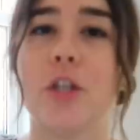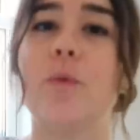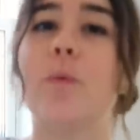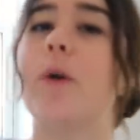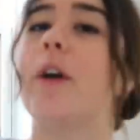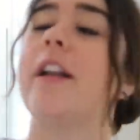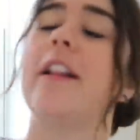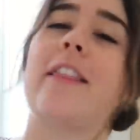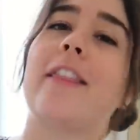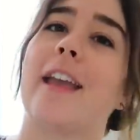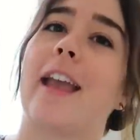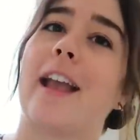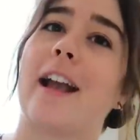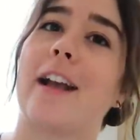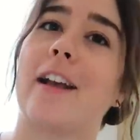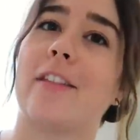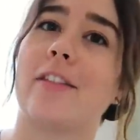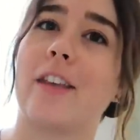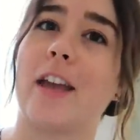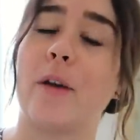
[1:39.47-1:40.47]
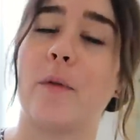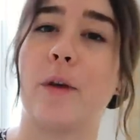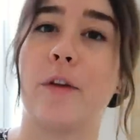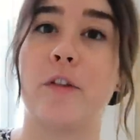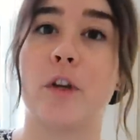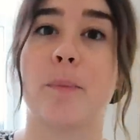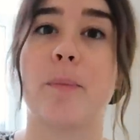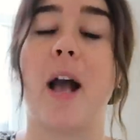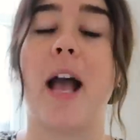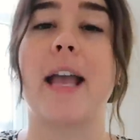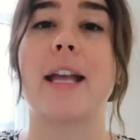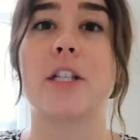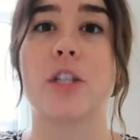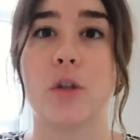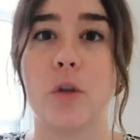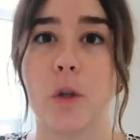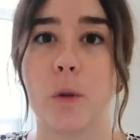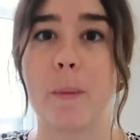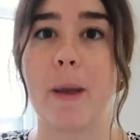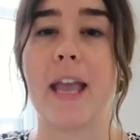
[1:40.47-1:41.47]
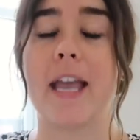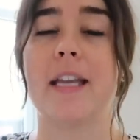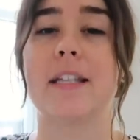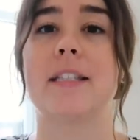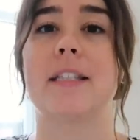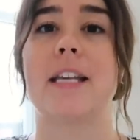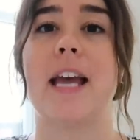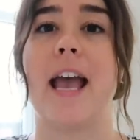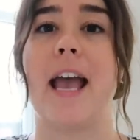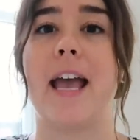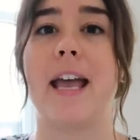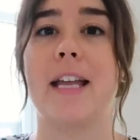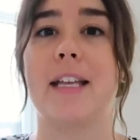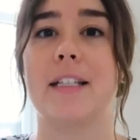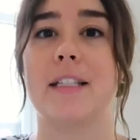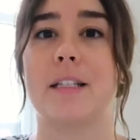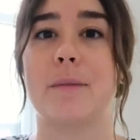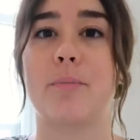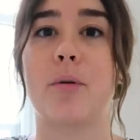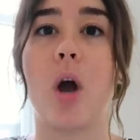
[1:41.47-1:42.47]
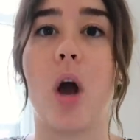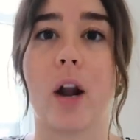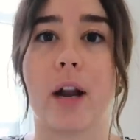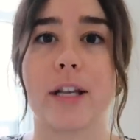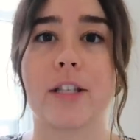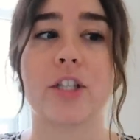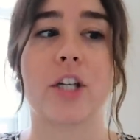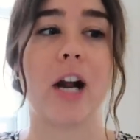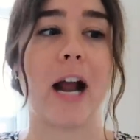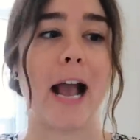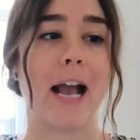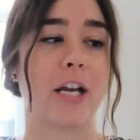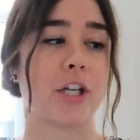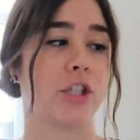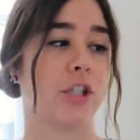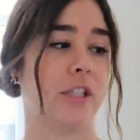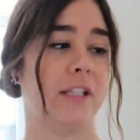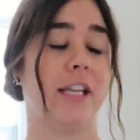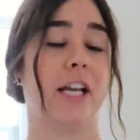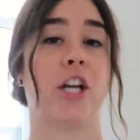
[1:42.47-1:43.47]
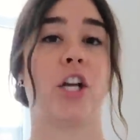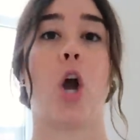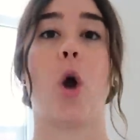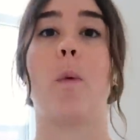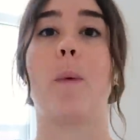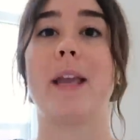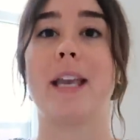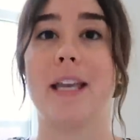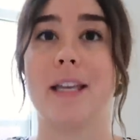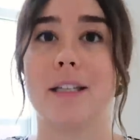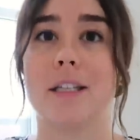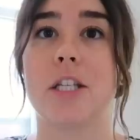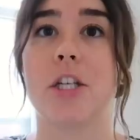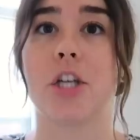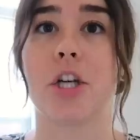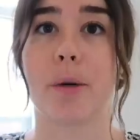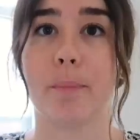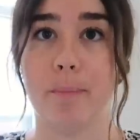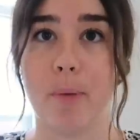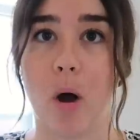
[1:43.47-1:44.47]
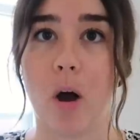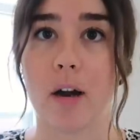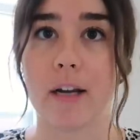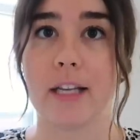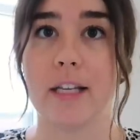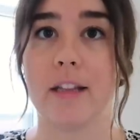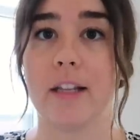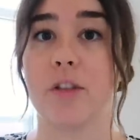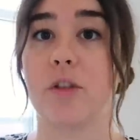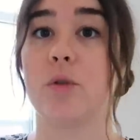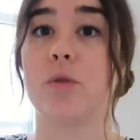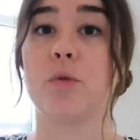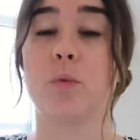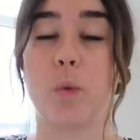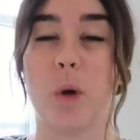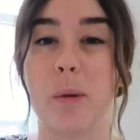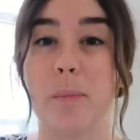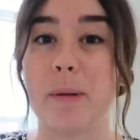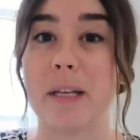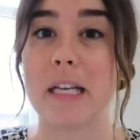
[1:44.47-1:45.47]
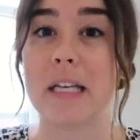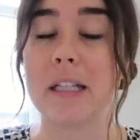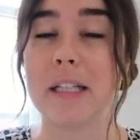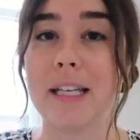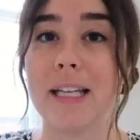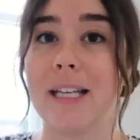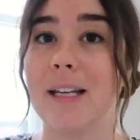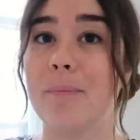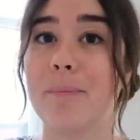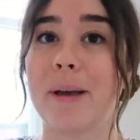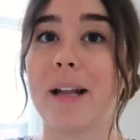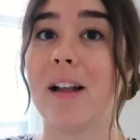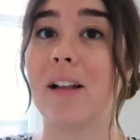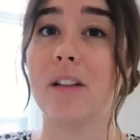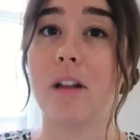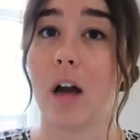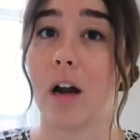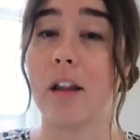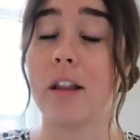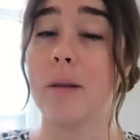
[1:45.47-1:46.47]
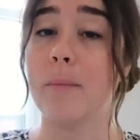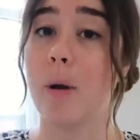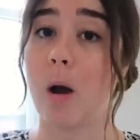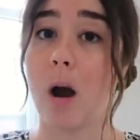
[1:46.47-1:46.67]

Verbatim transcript: you would think that if you're buying toothpaste and products that are actually like going into your body, that those would be clean, but a lot of them